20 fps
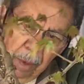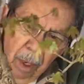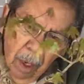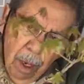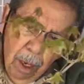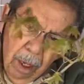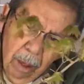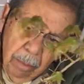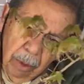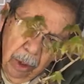
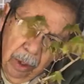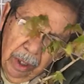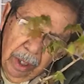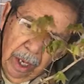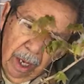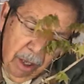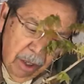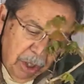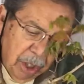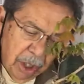All I'm doing
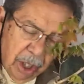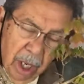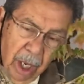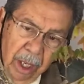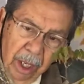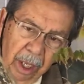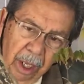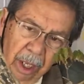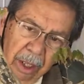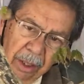now is just
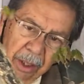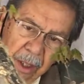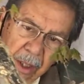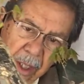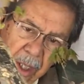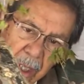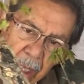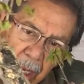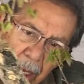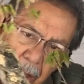cutting into
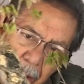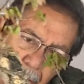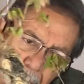the